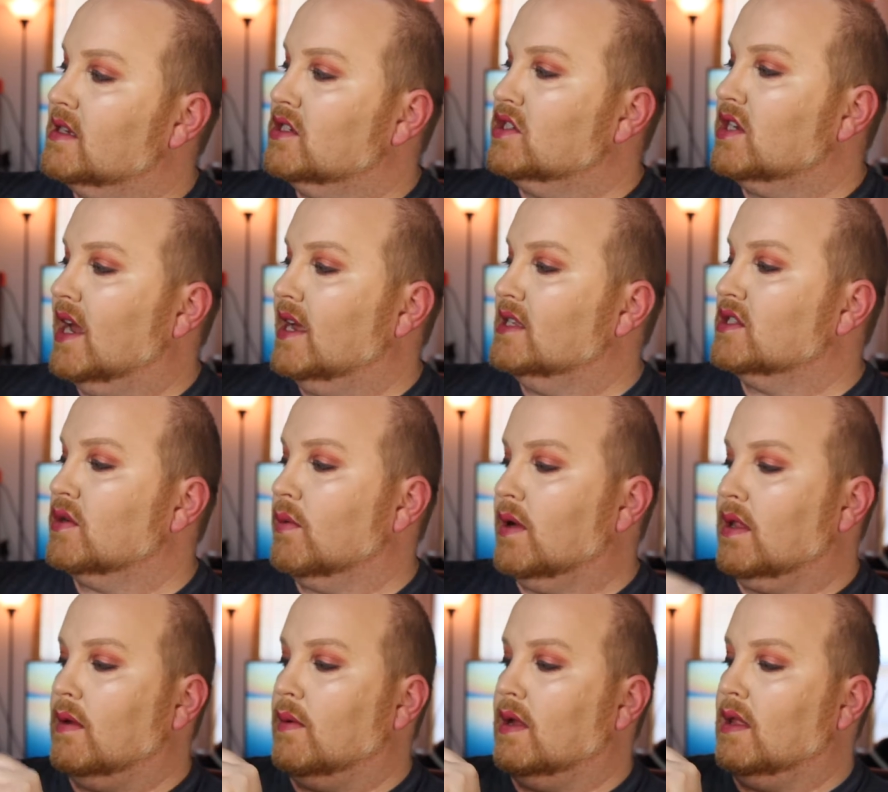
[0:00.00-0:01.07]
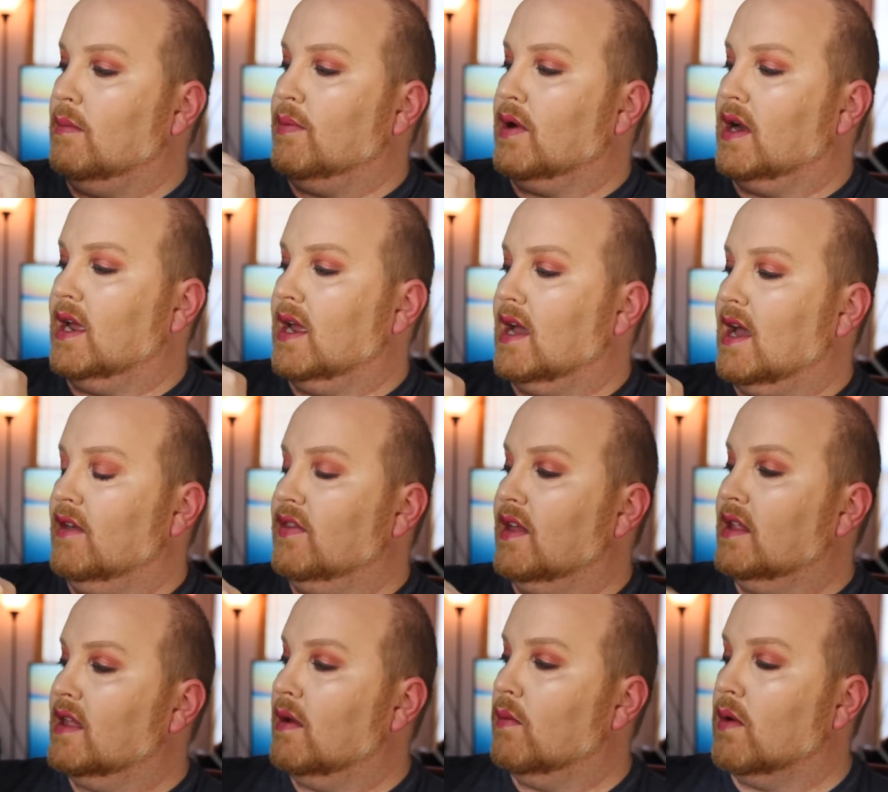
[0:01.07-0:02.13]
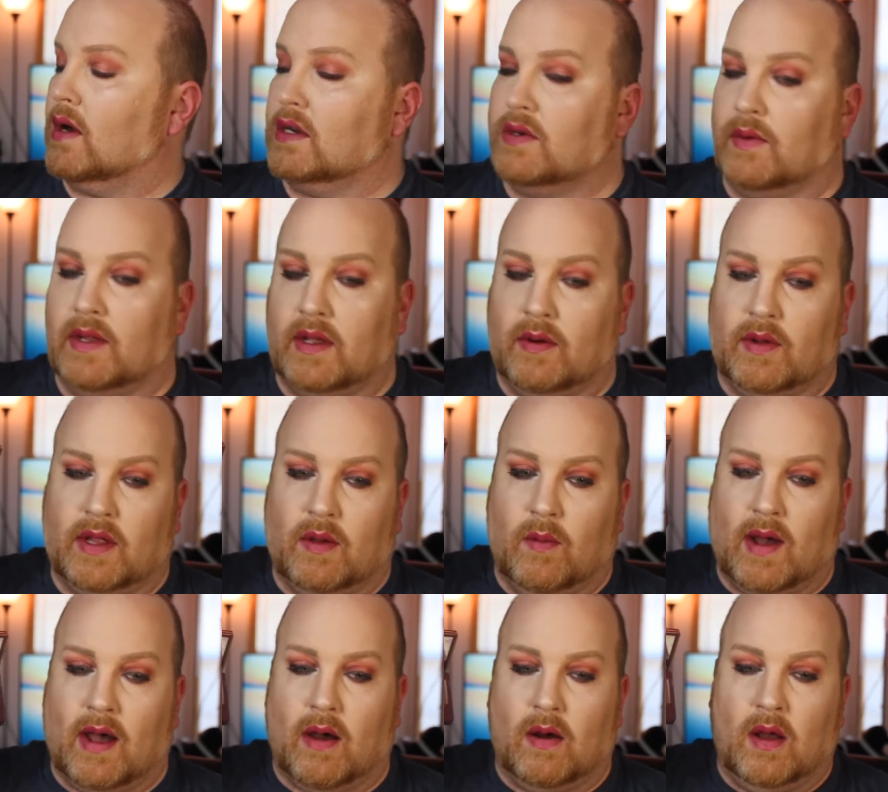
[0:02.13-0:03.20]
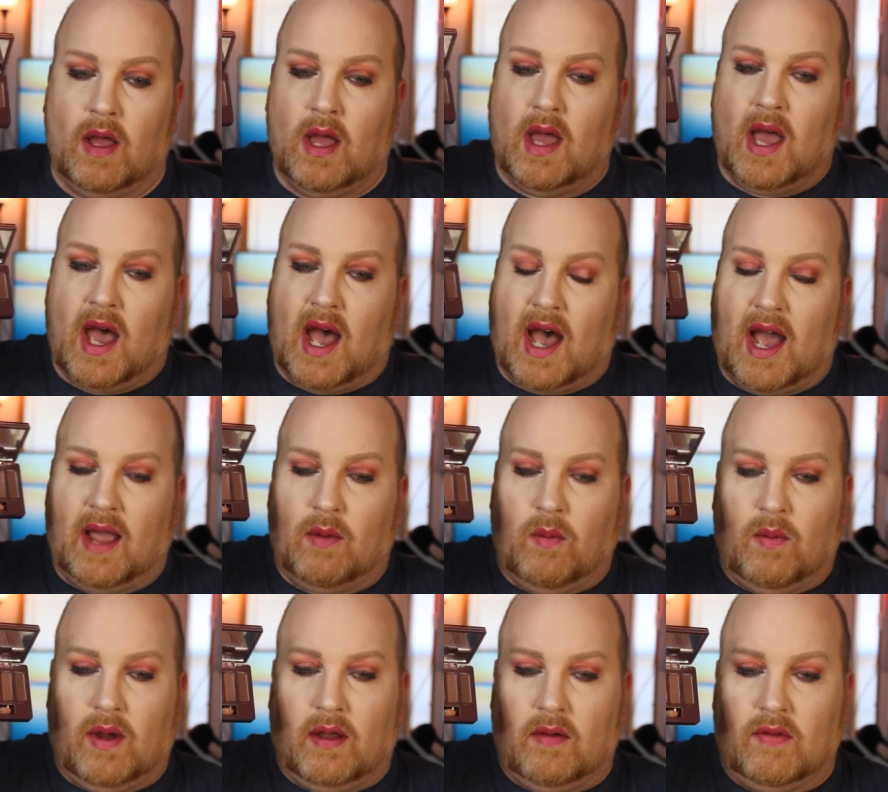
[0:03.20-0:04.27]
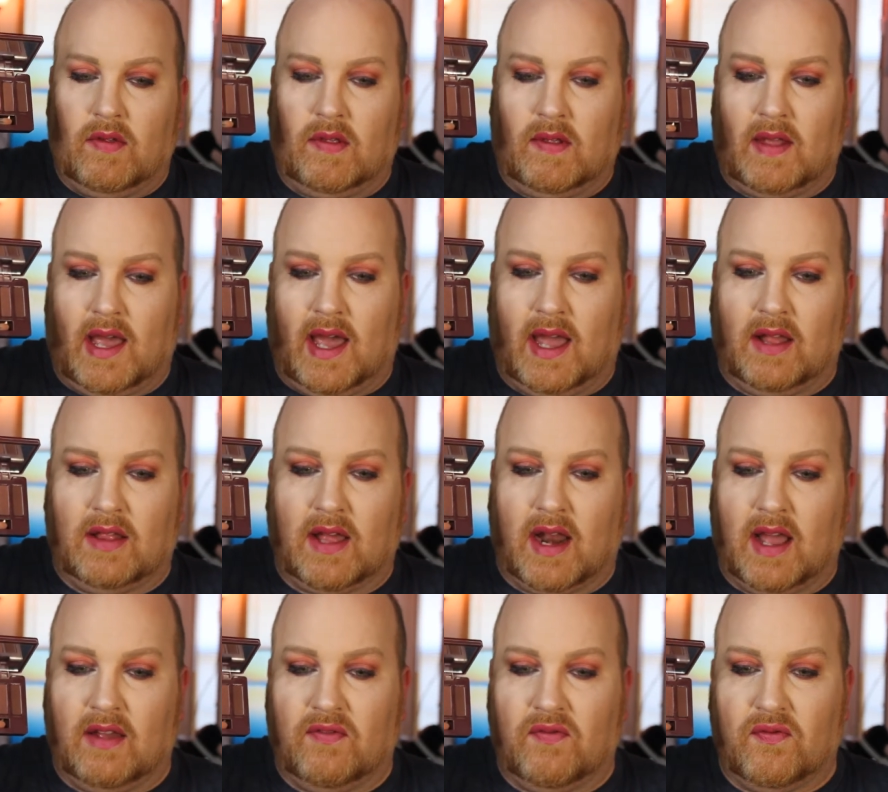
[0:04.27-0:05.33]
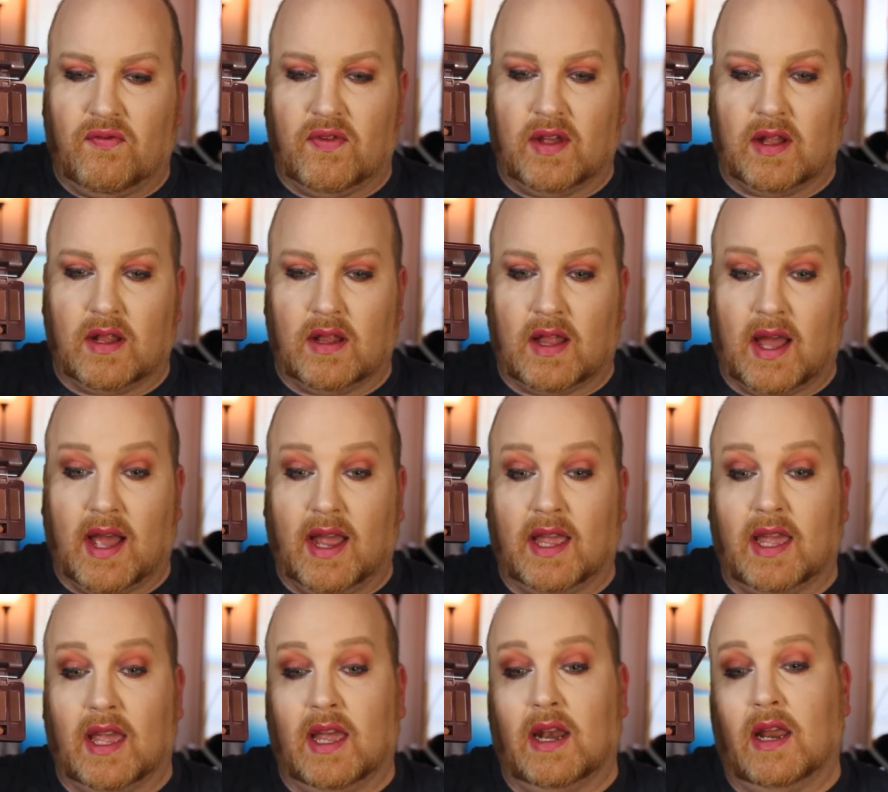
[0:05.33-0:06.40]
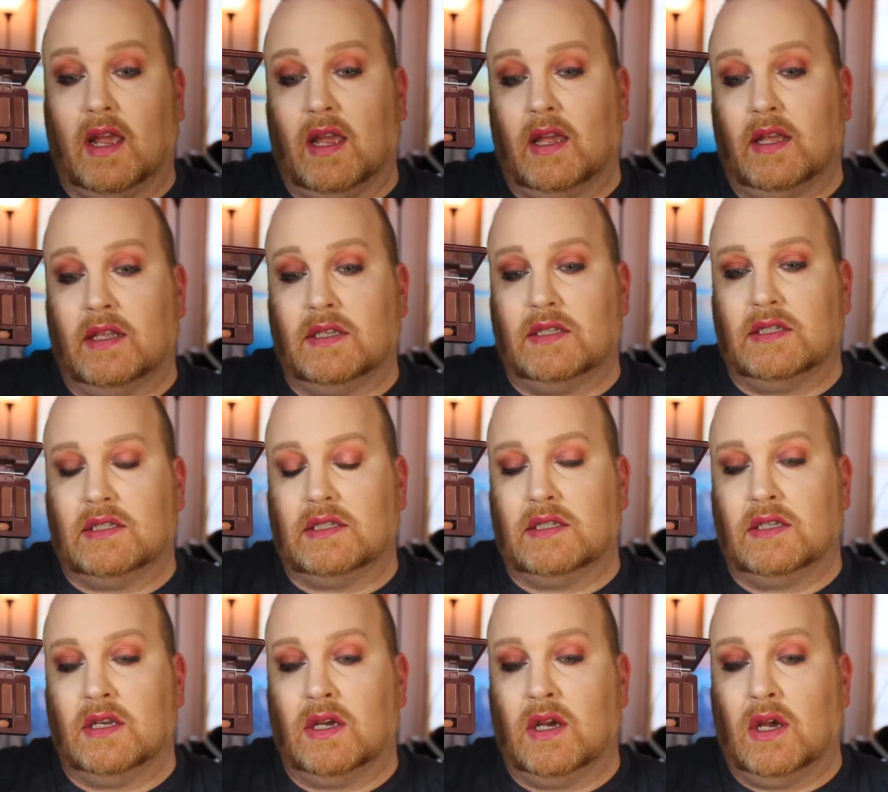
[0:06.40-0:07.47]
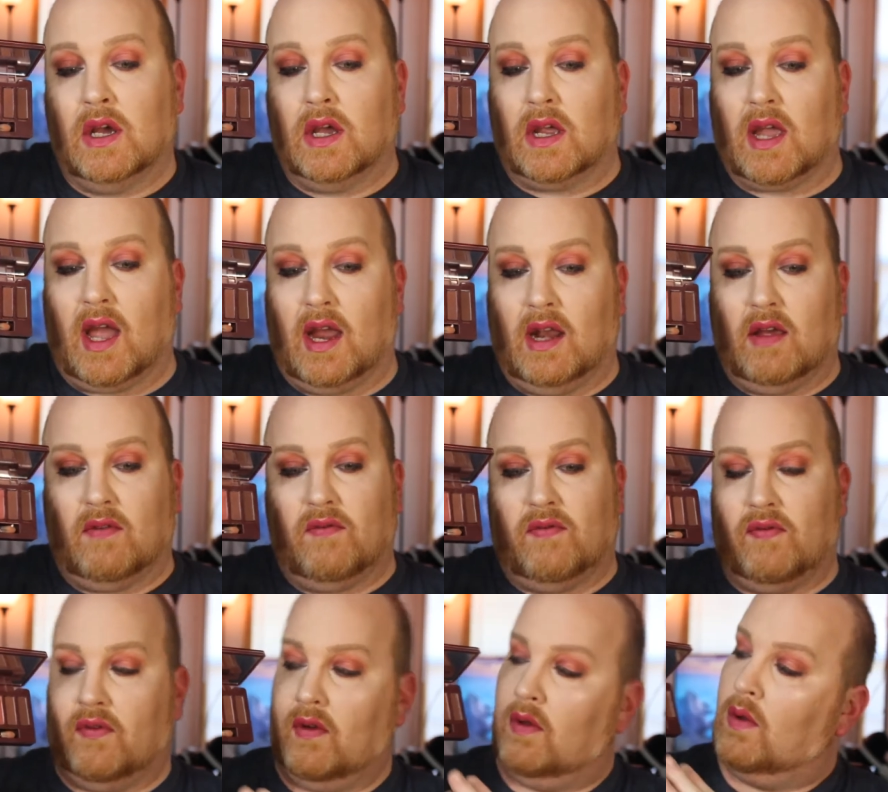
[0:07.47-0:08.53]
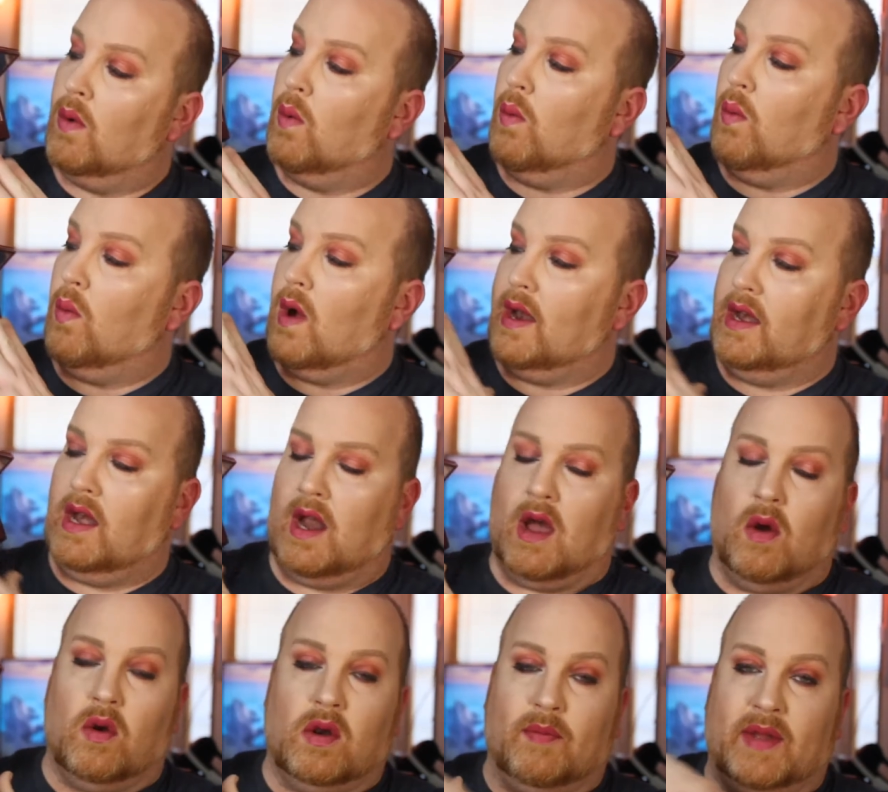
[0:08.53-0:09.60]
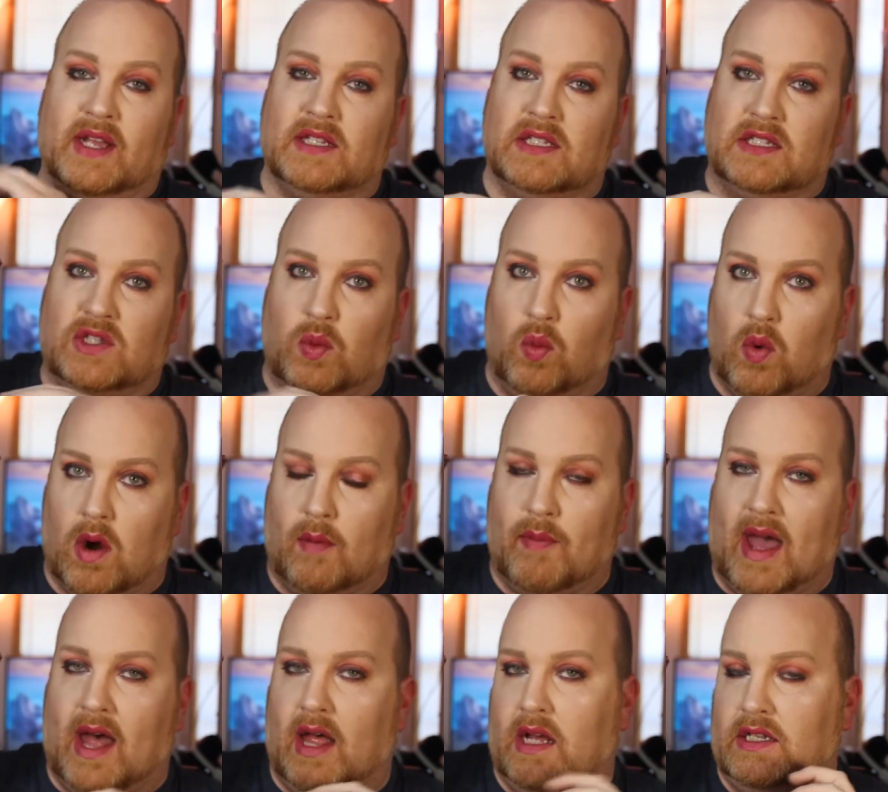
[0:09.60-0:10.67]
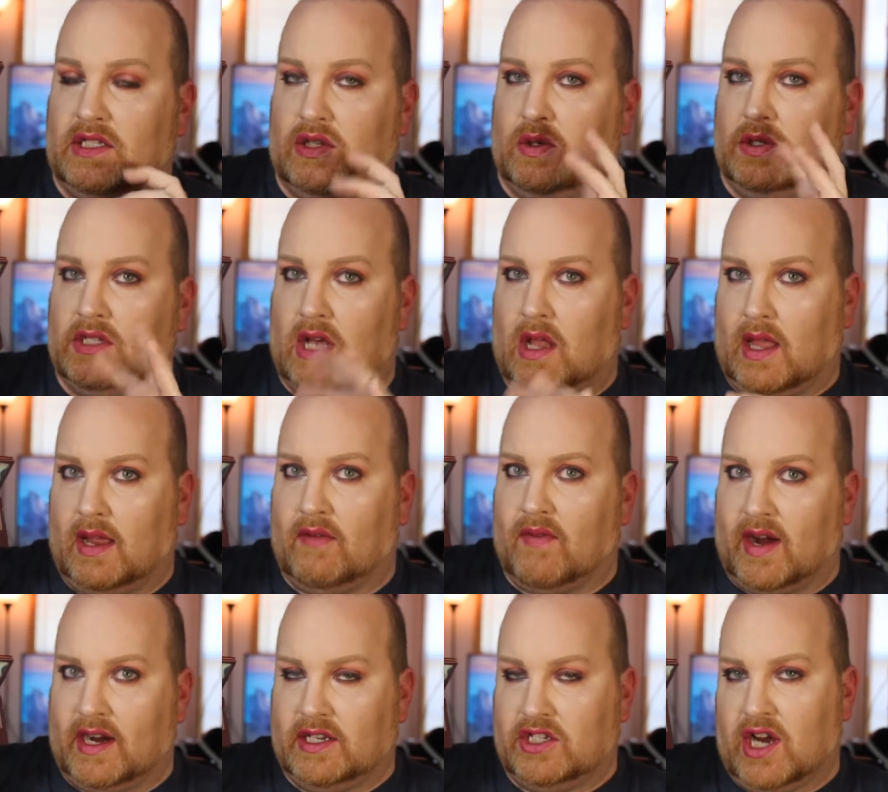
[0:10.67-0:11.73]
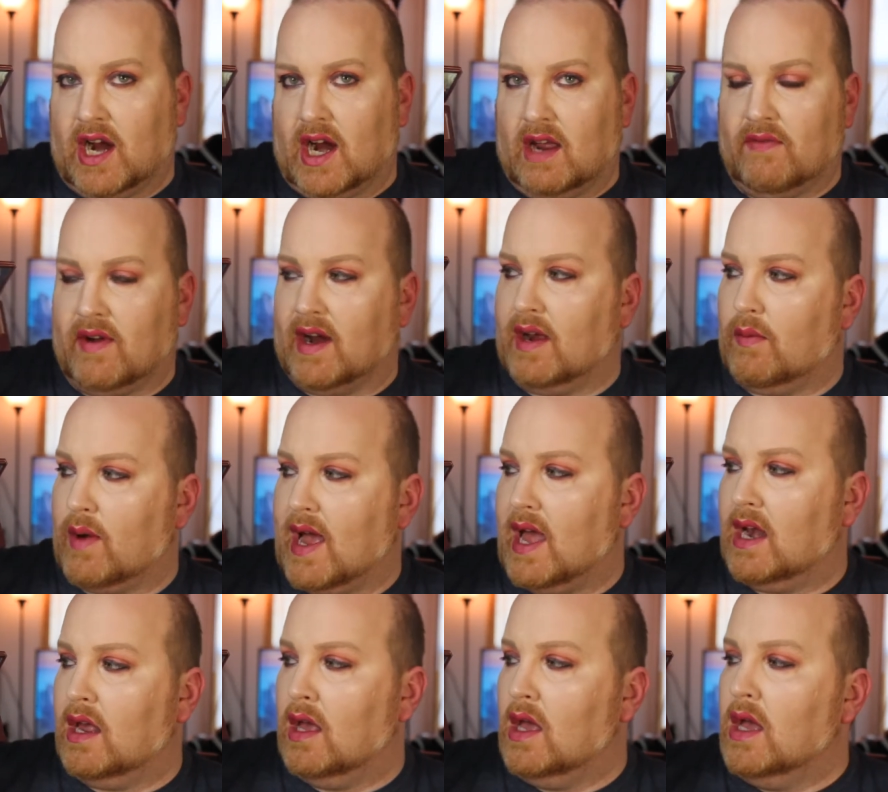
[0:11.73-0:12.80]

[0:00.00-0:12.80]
the shades are really, really pretty. I think they worked really, really well. I will say that I feel like it is kind of one note because it's a warm palette, so it's all like very cherry, very red.